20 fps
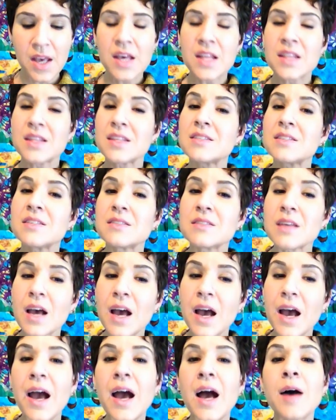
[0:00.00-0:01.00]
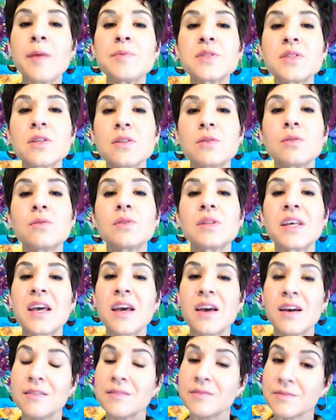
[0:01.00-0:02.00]
This is
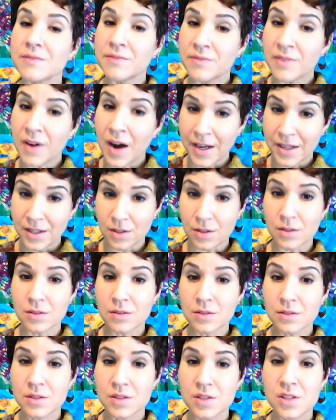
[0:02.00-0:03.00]
absolutely vital